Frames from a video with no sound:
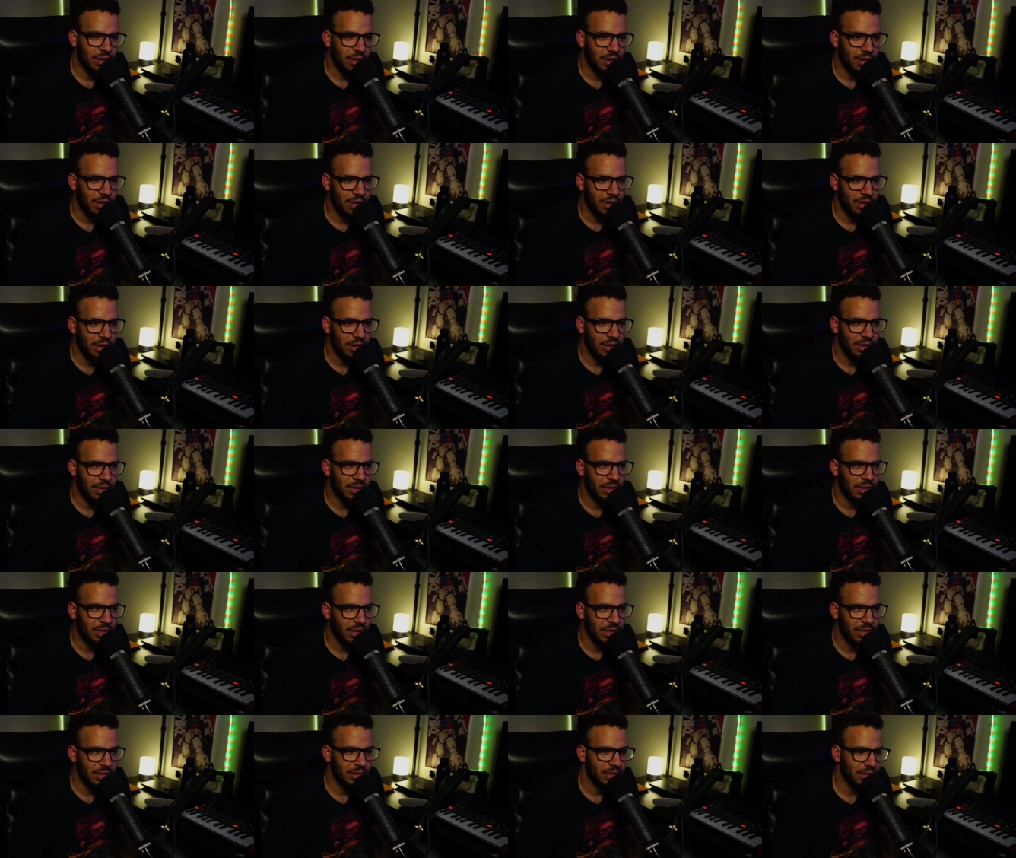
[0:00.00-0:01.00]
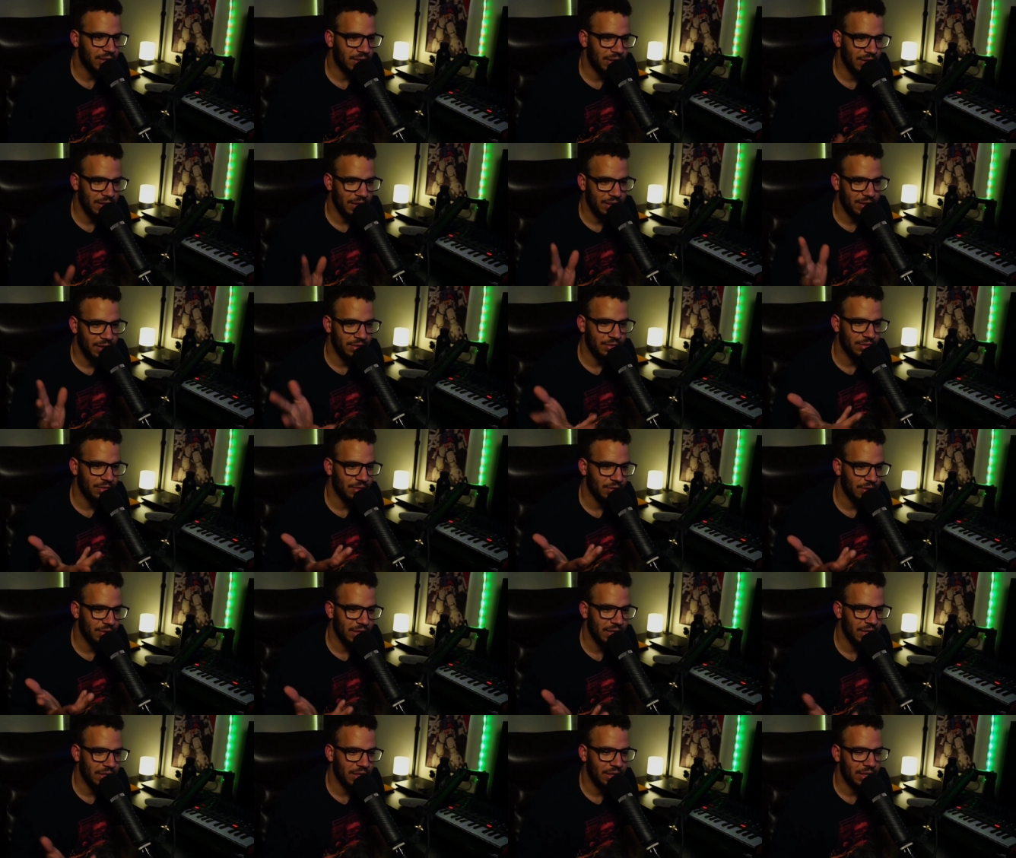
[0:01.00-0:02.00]
uh, on the
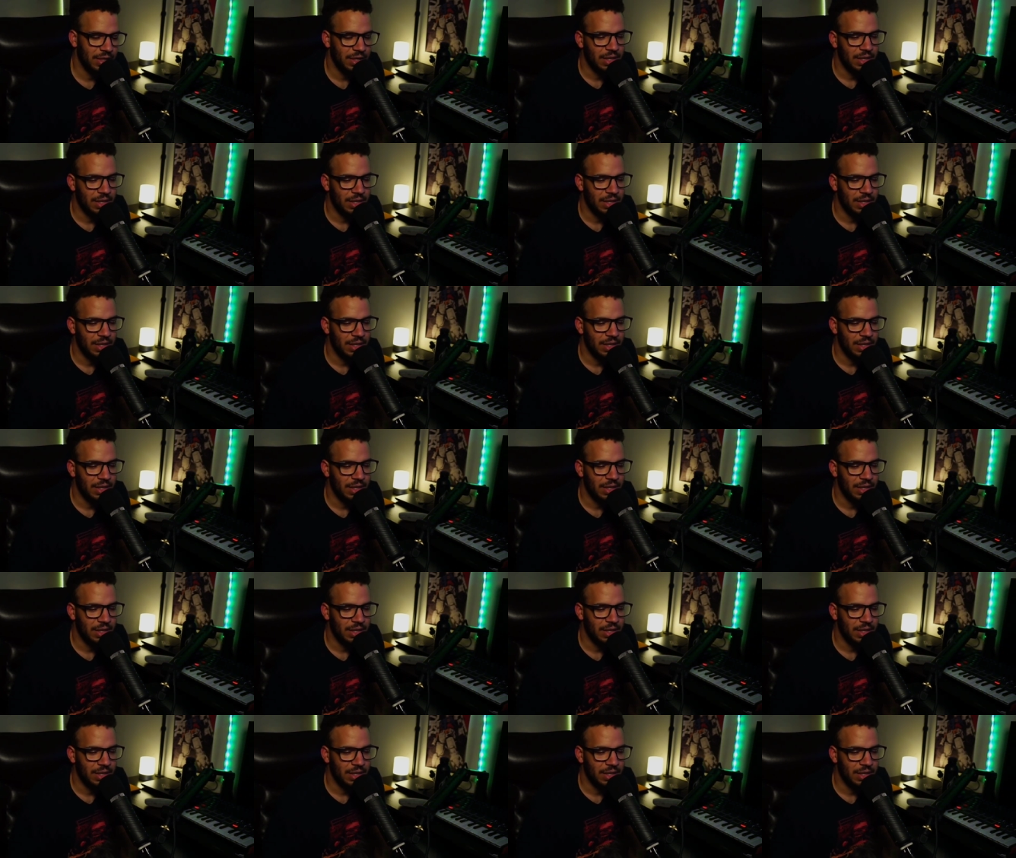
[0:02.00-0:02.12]
internet.